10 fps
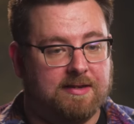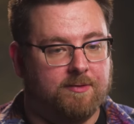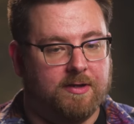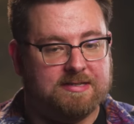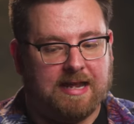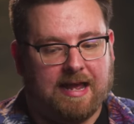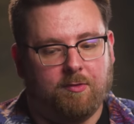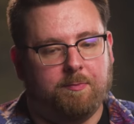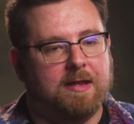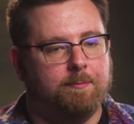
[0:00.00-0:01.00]
And even though I did have
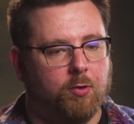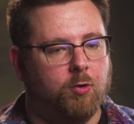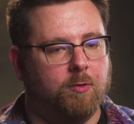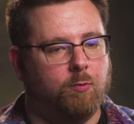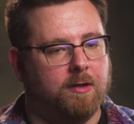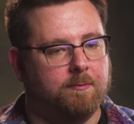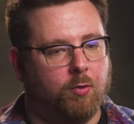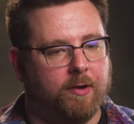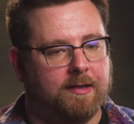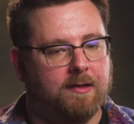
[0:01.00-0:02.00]
a big boom at one
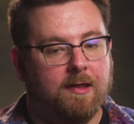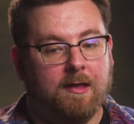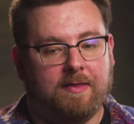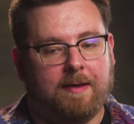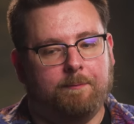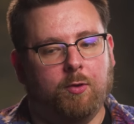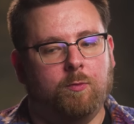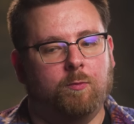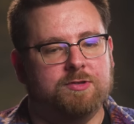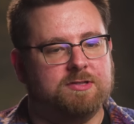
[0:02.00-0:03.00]
point, that
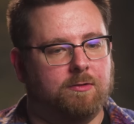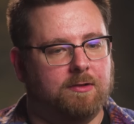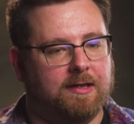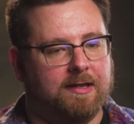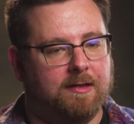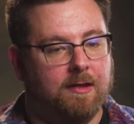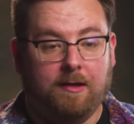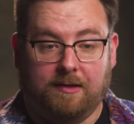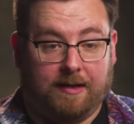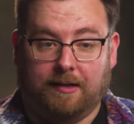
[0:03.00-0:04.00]
boom was only
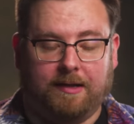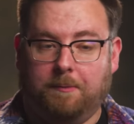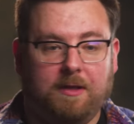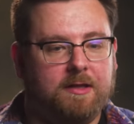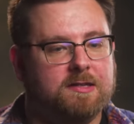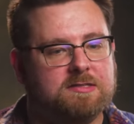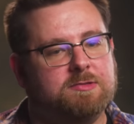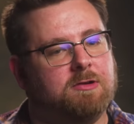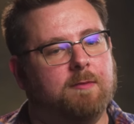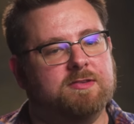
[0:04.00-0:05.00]
getting like 1 million
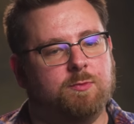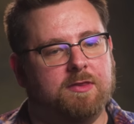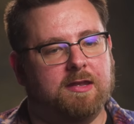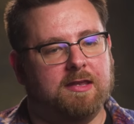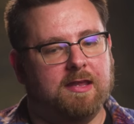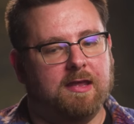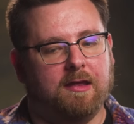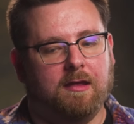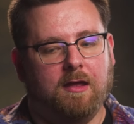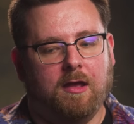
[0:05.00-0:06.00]
subscribers within a
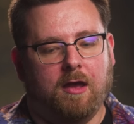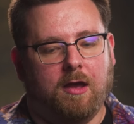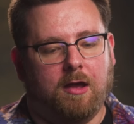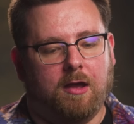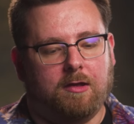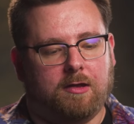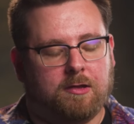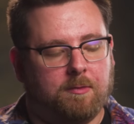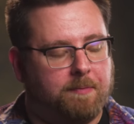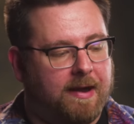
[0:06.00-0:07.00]
year.
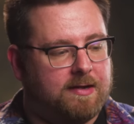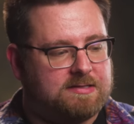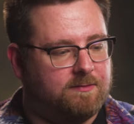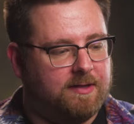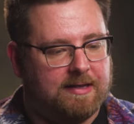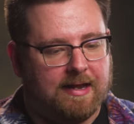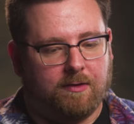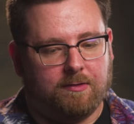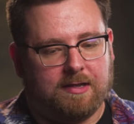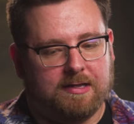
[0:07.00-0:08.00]
Comparatively
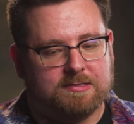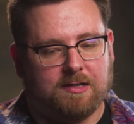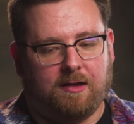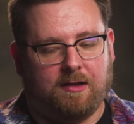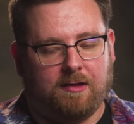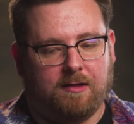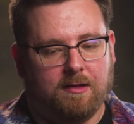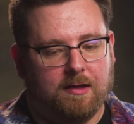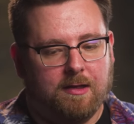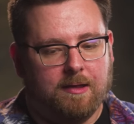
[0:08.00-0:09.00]
now, kids are
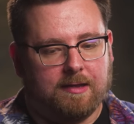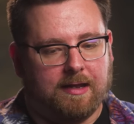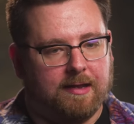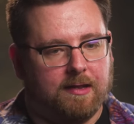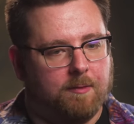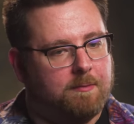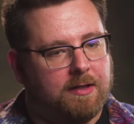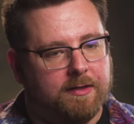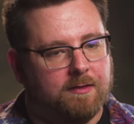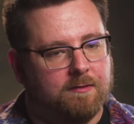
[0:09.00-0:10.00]
getting 1
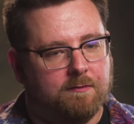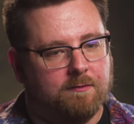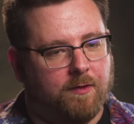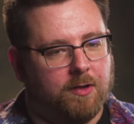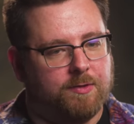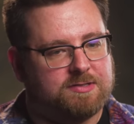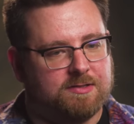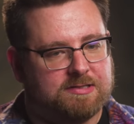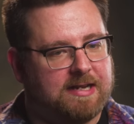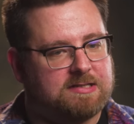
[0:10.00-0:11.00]
million followers
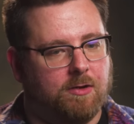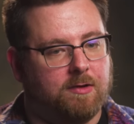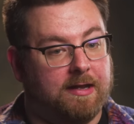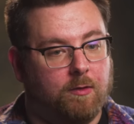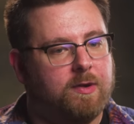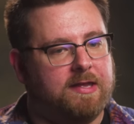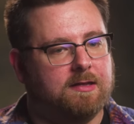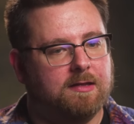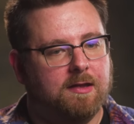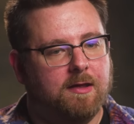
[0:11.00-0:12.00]
on TikTok in a
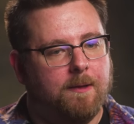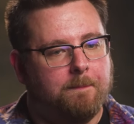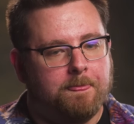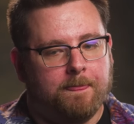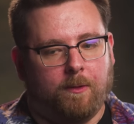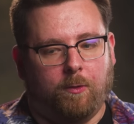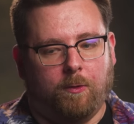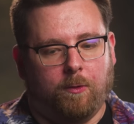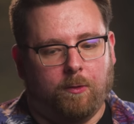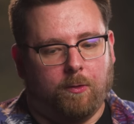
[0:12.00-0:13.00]
week
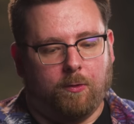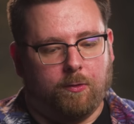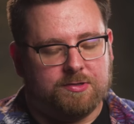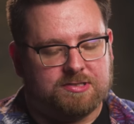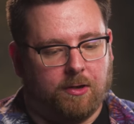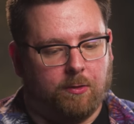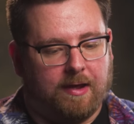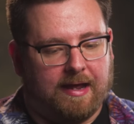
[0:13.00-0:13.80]
or so.